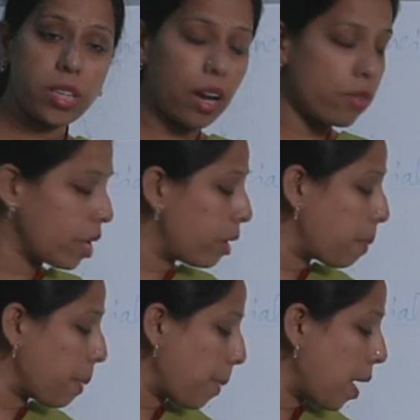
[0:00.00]
account they will
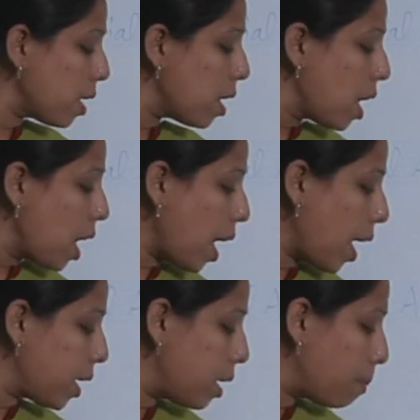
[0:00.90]
prepare,
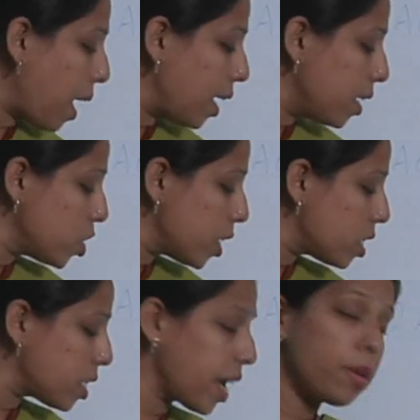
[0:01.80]
and balance
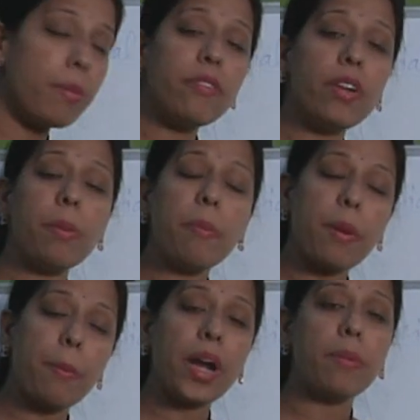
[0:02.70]
sheet statement will be
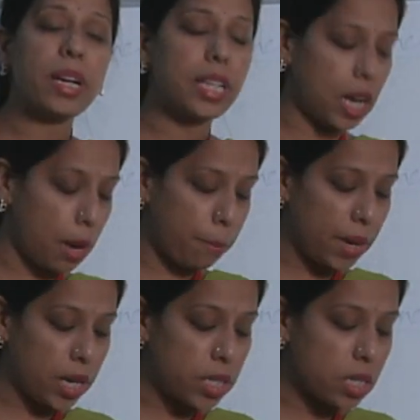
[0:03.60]
prepared by the
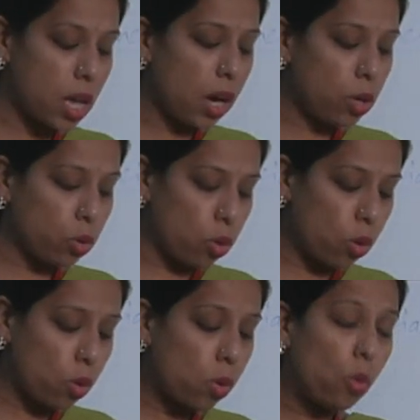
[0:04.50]
companies to
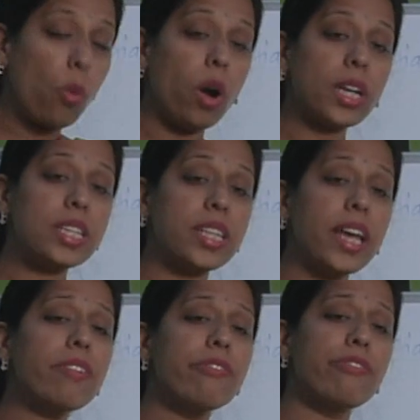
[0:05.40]
know what is
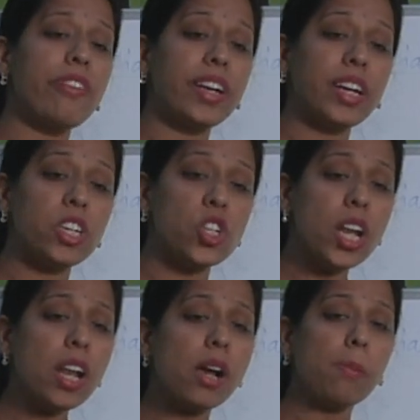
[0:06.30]
their
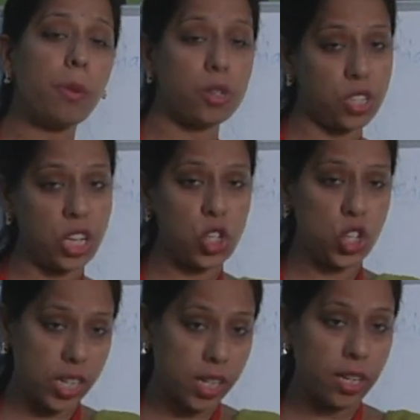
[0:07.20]
financial
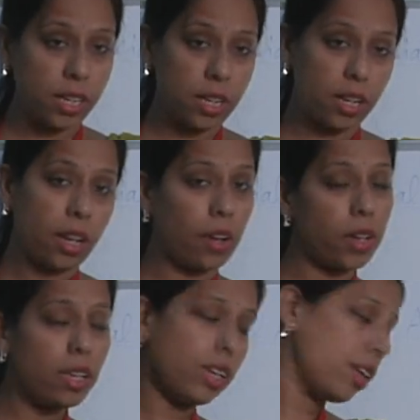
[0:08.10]
position.
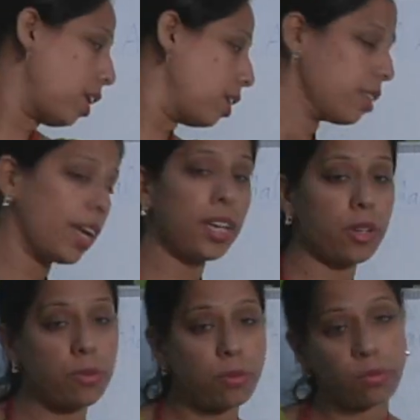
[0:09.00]
Okay? Thank you.